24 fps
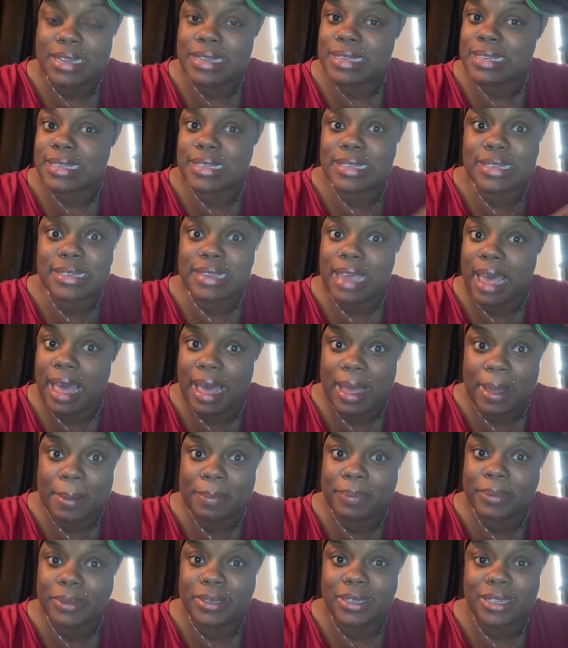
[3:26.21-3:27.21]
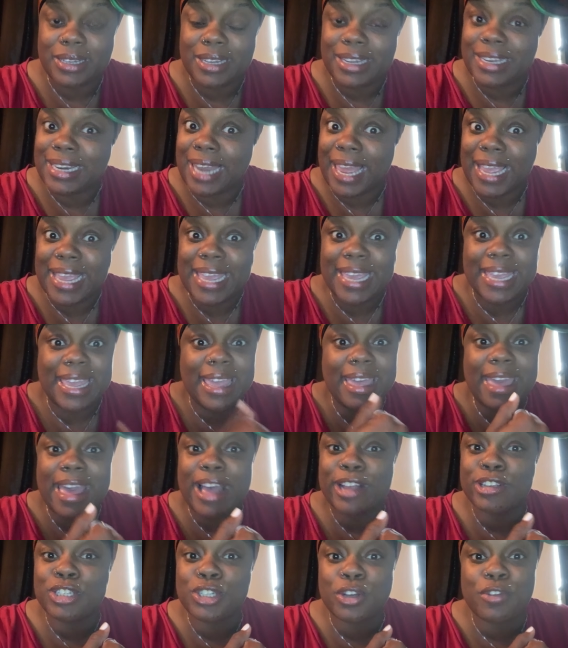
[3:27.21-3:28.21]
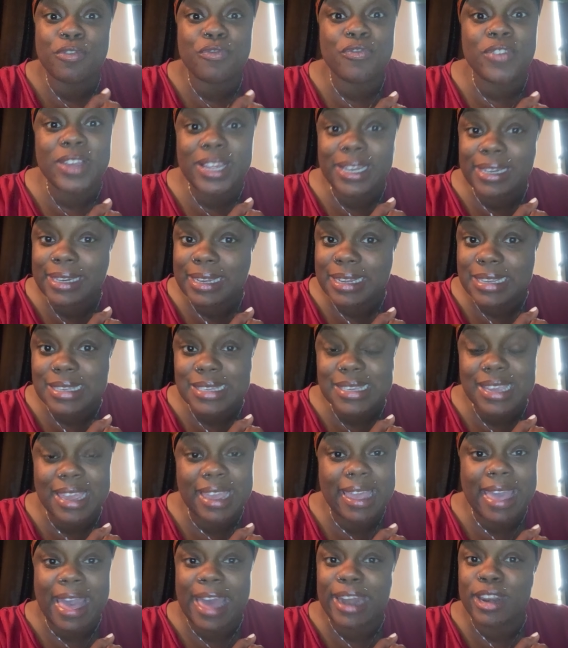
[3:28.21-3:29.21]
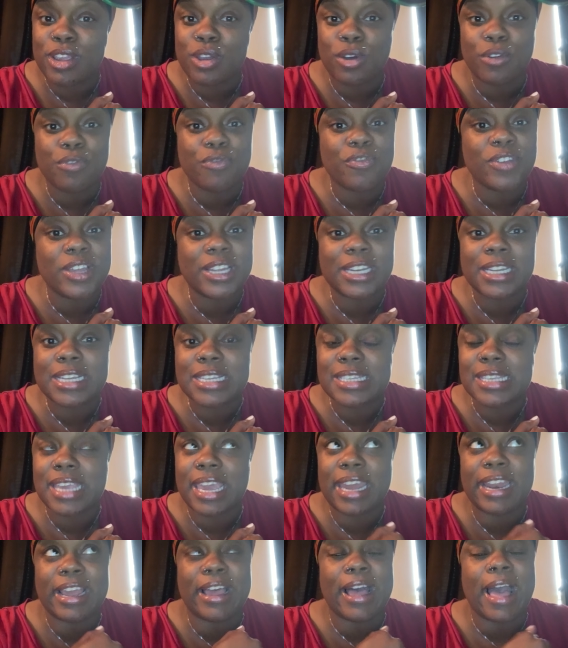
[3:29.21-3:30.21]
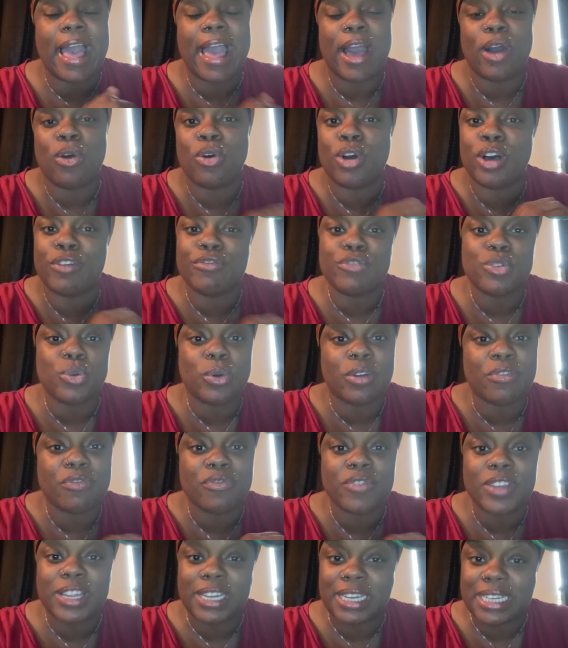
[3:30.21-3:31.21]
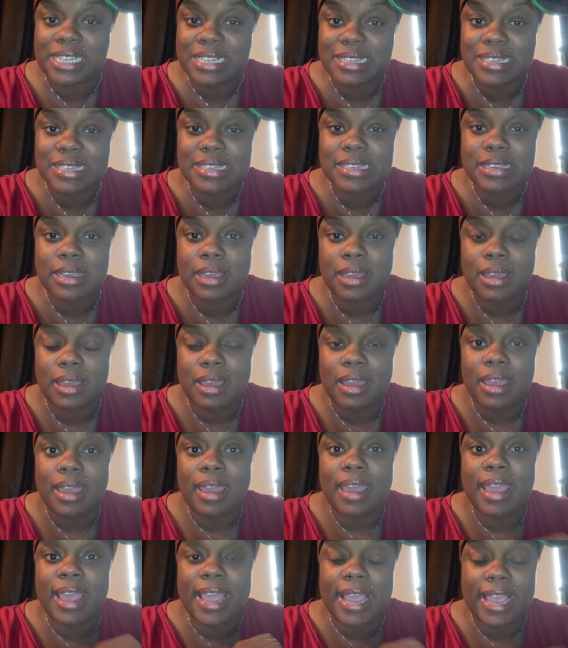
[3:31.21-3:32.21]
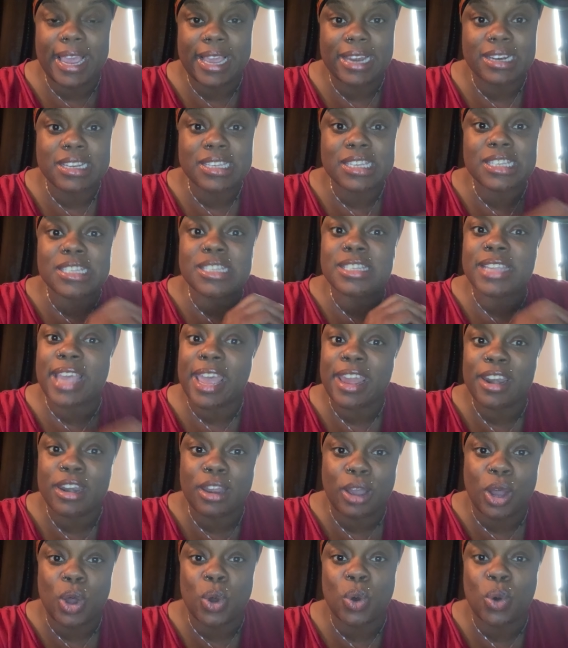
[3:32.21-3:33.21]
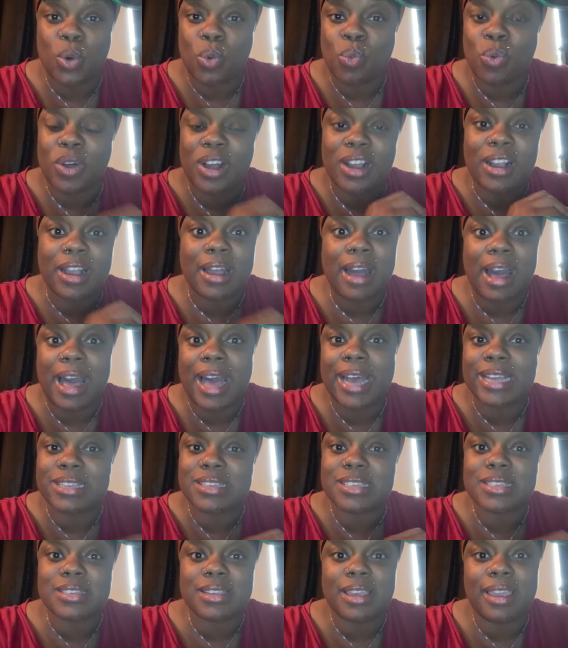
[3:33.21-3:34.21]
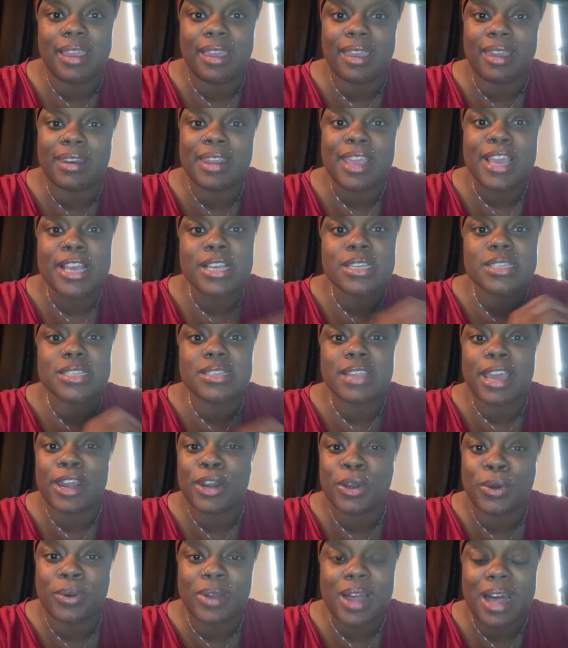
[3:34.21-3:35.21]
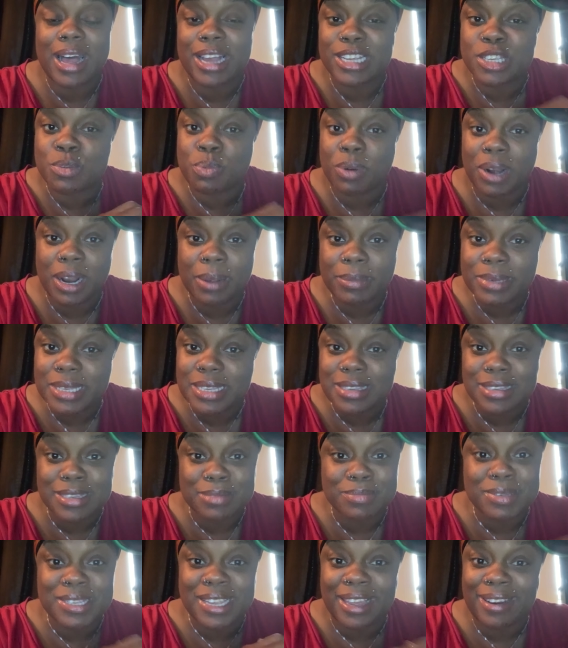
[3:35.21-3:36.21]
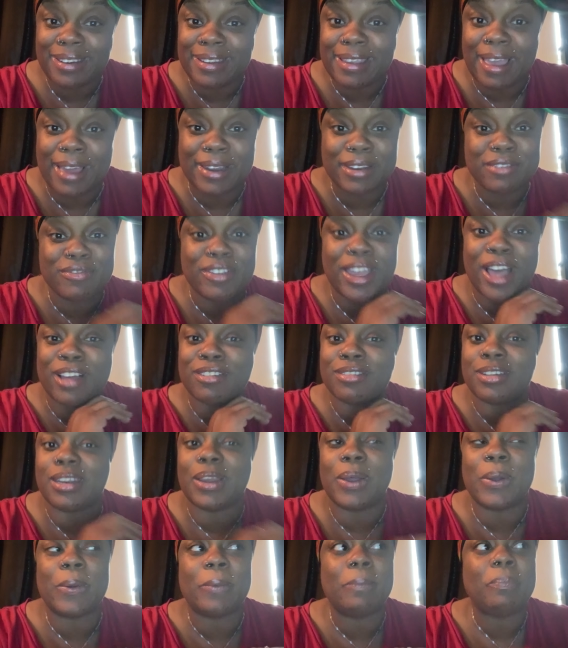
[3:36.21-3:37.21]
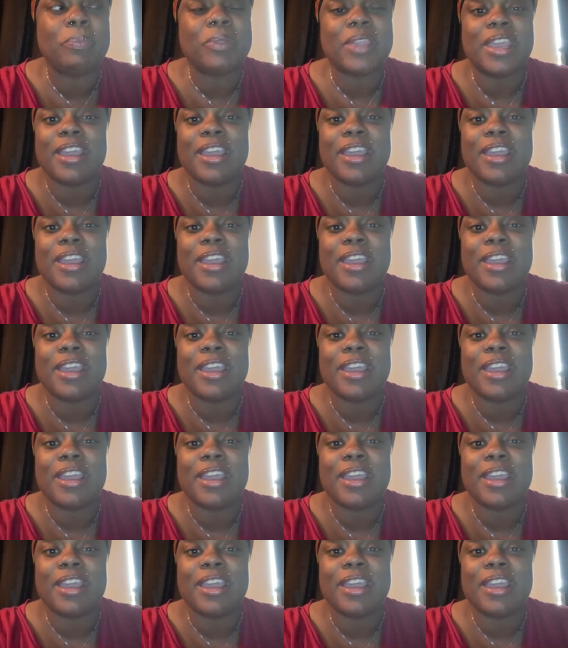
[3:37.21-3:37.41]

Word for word: Stop. Like, get out your feelings. Get out of your feelings. Get out of your feelings and stand on what God said. Stand on God's promises. I'm telling y'all, if y'all don't,